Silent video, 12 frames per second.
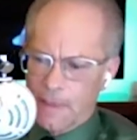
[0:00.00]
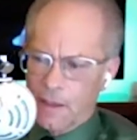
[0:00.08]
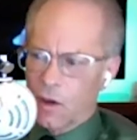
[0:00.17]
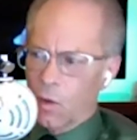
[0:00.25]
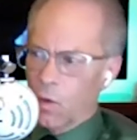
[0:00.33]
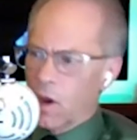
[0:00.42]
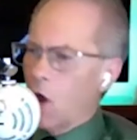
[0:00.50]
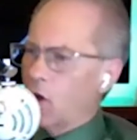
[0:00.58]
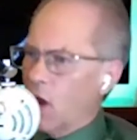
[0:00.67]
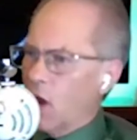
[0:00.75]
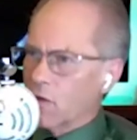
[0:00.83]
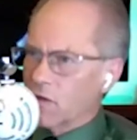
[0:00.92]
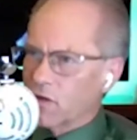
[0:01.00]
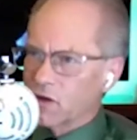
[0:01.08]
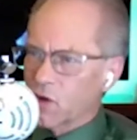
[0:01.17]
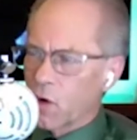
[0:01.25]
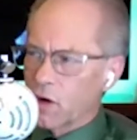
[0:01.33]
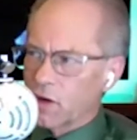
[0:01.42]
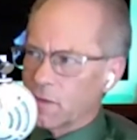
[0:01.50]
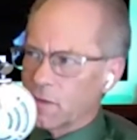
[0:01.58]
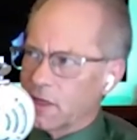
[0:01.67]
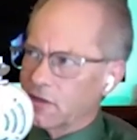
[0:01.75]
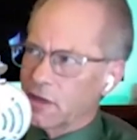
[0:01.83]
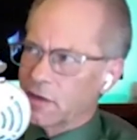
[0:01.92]
We all know that there's going to be
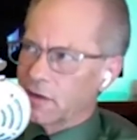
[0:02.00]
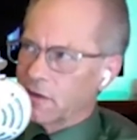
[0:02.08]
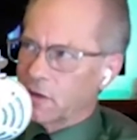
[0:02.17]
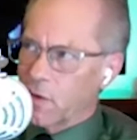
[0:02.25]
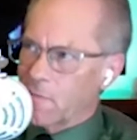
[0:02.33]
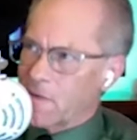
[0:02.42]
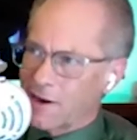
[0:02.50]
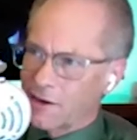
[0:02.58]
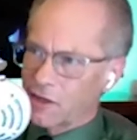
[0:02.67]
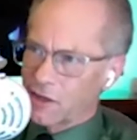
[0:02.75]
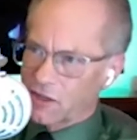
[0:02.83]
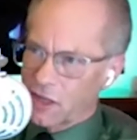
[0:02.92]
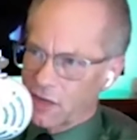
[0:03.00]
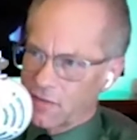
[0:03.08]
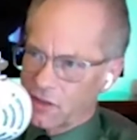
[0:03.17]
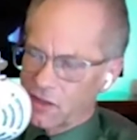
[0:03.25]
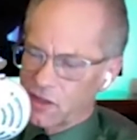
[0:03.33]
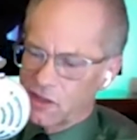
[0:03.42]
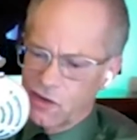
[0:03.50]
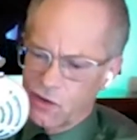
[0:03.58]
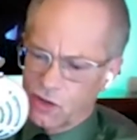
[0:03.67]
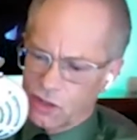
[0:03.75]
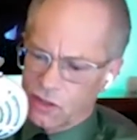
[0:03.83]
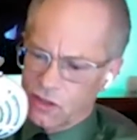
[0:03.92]
a parallel set of
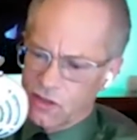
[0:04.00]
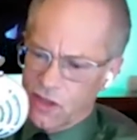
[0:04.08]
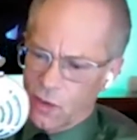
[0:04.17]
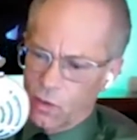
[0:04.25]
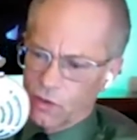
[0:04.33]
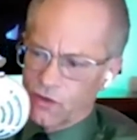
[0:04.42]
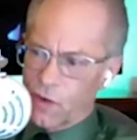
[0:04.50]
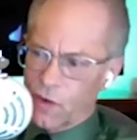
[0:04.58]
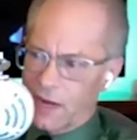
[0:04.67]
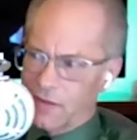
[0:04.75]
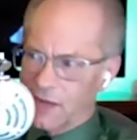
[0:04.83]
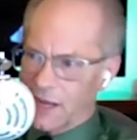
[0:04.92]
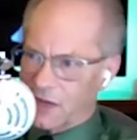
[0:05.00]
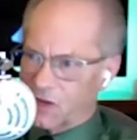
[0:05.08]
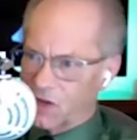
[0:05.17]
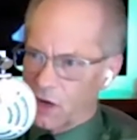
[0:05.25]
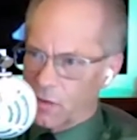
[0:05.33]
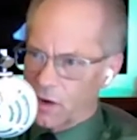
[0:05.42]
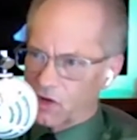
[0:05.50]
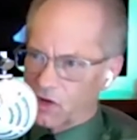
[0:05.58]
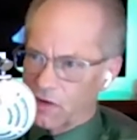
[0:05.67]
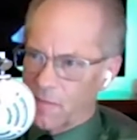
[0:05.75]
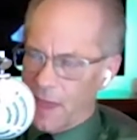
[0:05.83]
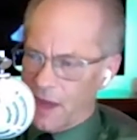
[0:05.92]
institutions that will train the next
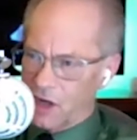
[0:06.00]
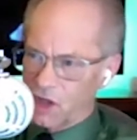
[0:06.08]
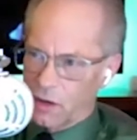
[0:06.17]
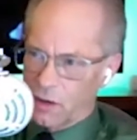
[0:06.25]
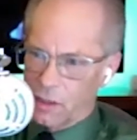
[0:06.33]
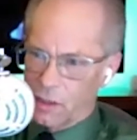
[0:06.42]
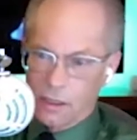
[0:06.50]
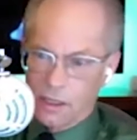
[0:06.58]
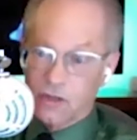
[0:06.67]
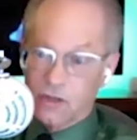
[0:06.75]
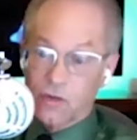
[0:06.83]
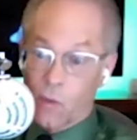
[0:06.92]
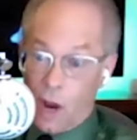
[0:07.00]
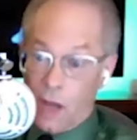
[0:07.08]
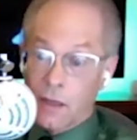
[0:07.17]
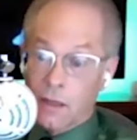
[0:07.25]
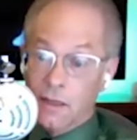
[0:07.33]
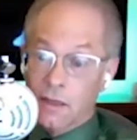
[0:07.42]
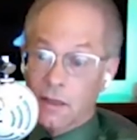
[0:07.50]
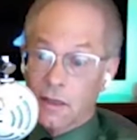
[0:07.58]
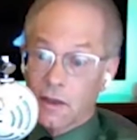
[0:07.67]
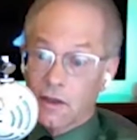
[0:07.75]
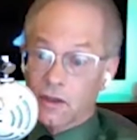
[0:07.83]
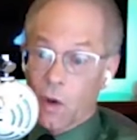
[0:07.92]
generation of managerial elites, right?
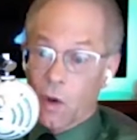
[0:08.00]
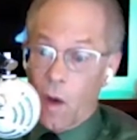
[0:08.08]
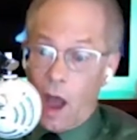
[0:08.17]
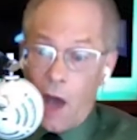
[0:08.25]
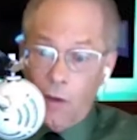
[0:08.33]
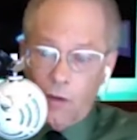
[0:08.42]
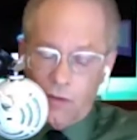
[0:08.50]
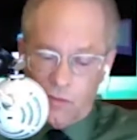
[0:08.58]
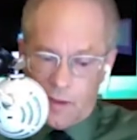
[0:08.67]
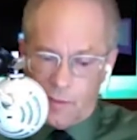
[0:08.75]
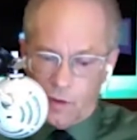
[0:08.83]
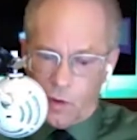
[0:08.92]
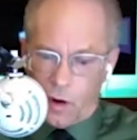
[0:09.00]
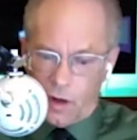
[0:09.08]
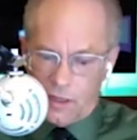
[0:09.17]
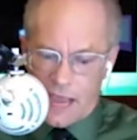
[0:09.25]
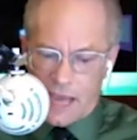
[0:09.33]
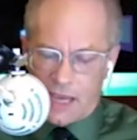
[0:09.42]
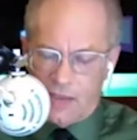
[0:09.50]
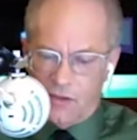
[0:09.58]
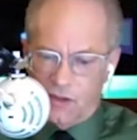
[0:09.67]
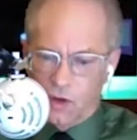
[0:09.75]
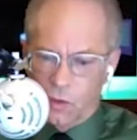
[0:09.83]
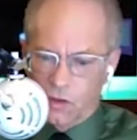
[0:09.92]
So how do the people who are attacking the
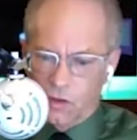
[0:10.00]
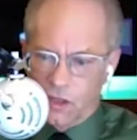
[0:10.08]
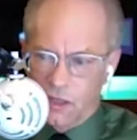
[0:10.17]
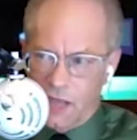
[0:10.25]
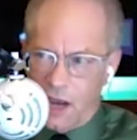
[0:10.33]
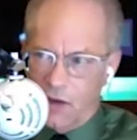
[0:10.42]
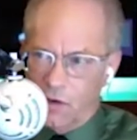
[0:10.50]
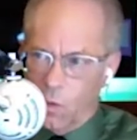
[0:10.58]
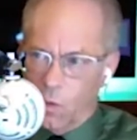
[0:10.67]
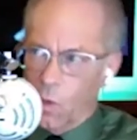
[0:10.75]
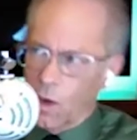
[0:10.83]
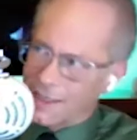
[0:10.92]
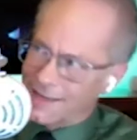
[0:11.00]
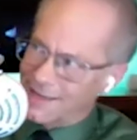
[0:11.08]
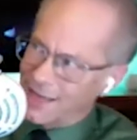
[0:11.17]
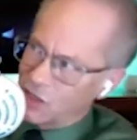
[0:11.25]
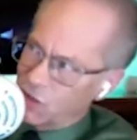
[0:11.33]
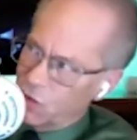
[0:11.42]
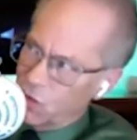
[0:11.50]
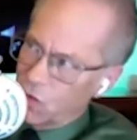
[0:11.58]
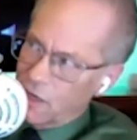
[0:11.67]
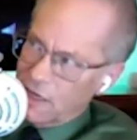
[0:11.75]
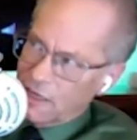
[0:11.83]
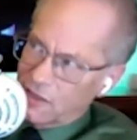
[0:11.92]
schools today, what do they do
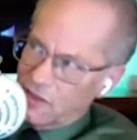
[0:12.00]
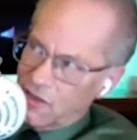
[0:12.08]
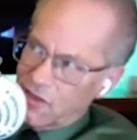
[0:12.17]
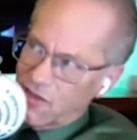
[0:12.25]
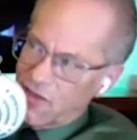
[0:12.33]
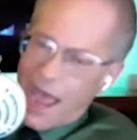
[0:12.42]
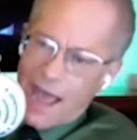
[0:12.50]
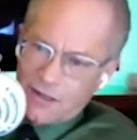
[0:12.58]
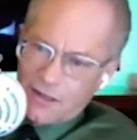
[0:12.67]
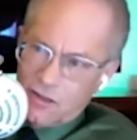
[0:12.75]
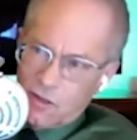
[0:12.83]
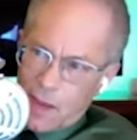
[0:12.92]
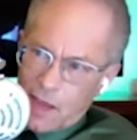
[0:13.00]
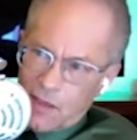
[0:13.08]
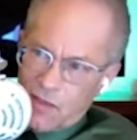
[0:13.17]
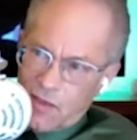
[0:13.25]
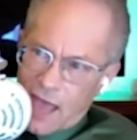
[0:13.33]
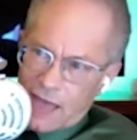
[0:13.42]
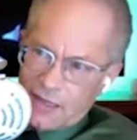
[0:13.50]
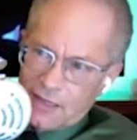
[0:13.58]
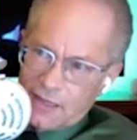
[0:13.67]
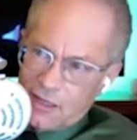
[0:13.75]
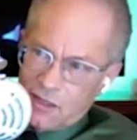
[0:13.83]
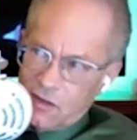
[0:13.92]
to that to make that
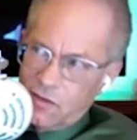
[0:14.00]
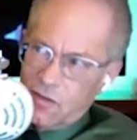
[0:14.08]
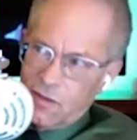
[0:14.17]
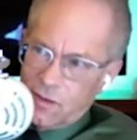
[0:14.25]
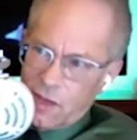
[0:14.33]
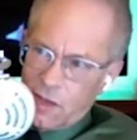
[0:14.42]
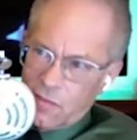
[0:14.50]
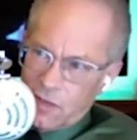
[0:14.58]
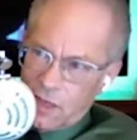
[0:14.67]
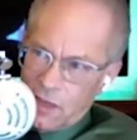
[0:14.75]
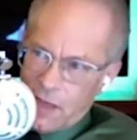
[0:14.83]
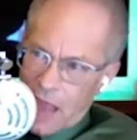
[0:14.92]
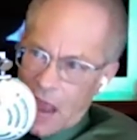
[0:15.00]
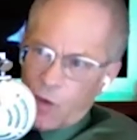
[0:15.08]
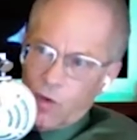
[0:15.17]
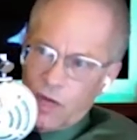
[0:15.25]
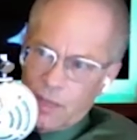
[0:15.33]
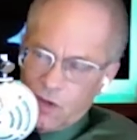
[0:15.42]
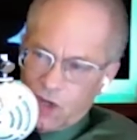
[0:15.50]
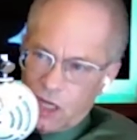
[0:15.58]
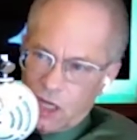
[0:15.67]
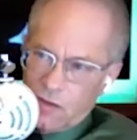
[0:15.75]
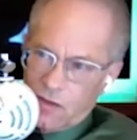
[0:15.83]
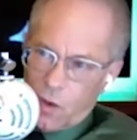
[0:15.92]
the equity
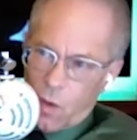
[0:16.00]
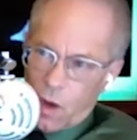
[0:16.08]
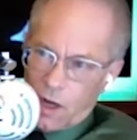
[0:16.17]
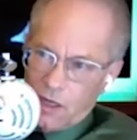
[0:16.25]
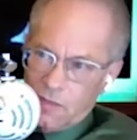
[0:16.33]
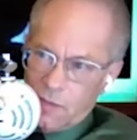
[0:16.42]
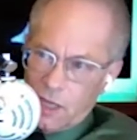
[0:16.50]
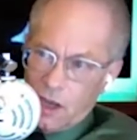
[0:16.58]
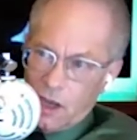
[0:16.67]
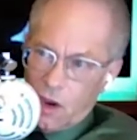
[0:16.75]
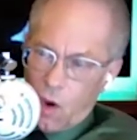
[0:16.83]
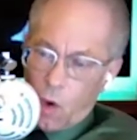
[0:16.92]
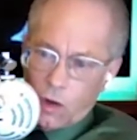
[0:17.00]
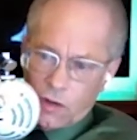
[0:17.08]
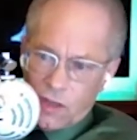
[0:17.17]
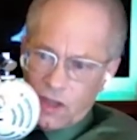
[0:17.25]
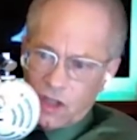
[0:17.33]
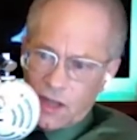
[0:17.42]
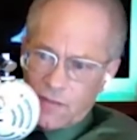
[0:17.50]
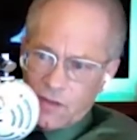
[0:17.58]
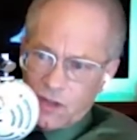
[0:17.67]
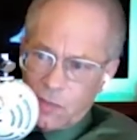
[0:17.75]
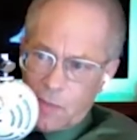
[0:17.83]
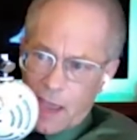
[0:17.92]
machine that they want it to be? Or do they just have to
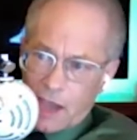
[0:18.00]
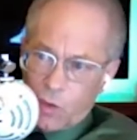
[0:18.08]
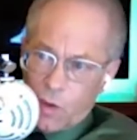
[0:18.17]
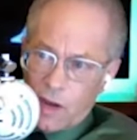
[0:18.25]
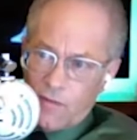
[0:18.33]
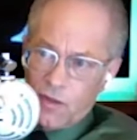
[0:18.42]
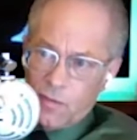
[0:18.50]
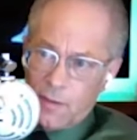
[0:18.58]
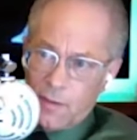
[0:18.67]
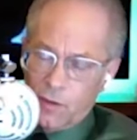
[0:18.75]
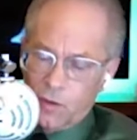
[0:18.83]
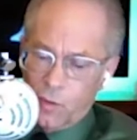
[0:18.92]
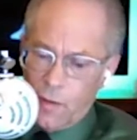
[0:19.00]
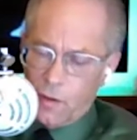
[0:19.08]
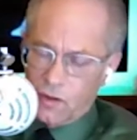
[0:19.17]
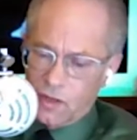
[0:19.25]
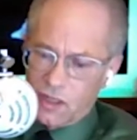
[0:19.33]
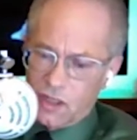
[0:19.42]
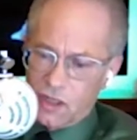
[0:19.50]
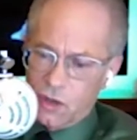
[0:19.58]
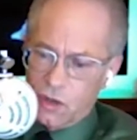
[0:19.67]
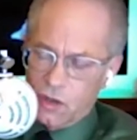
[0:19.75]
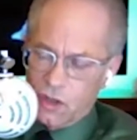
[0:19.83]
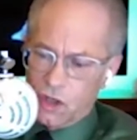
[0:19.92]
sit back and wait for the people who run those
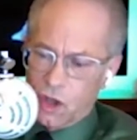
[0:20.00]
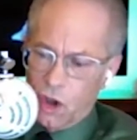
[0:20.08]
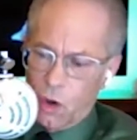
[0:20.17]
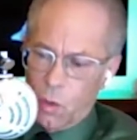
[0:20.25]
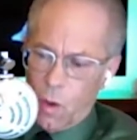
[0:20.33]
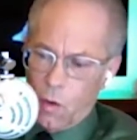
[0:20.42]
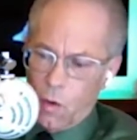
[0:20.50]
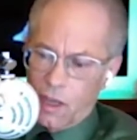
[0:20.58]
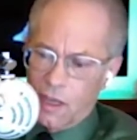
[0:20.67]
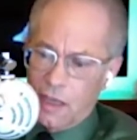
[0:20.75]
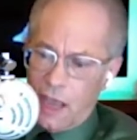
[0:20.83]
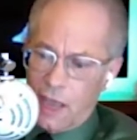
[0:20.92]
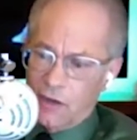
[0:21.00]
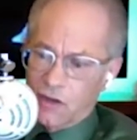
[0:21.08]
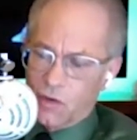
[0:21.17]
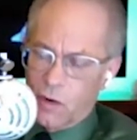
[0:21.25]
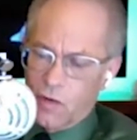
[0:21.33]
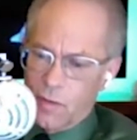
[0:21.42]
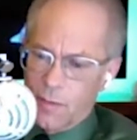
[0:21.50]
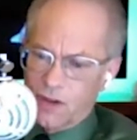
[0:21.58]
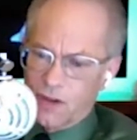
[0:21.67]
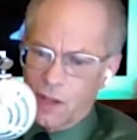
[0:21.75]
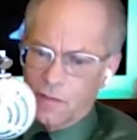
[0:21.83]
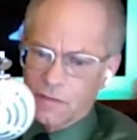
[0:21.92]
institutions to go woke and destroy them
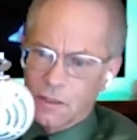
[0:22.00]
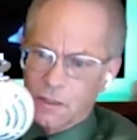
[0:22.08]
themselves?